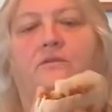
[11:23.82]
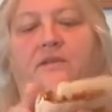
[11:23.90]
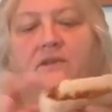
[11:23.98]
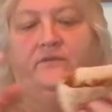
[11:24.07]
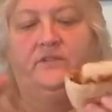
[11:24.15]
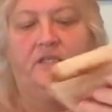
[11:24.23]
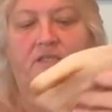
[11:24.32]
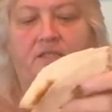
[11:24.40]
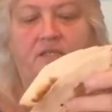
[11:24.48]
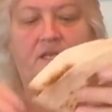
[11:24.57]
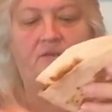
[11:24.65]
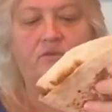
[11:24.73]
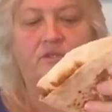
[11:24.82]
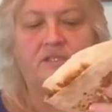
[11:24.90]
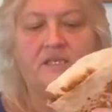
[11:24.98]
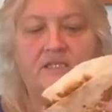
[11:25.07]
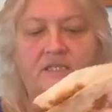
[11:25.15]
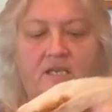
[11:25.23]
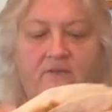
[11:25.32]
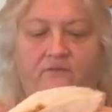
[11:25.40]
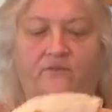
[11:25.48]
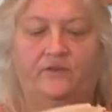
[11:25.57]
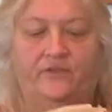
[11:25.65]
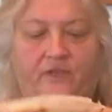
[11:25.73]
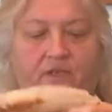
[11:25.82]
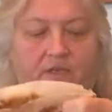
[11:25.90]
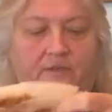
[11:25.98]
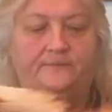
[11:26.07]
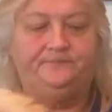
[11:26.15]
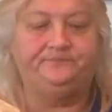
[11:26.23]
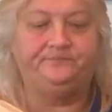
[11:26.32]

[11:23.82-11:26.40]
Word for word: We're gonna have a taste of that. We're gonna taste everything.